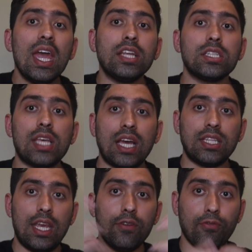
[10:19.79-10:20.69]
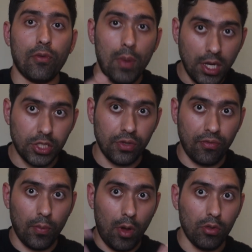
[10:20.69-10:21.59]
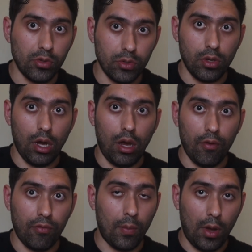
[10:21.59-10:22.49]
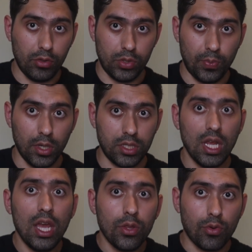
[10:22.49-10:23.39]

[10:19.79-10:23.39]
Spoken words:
It just has the information from all those books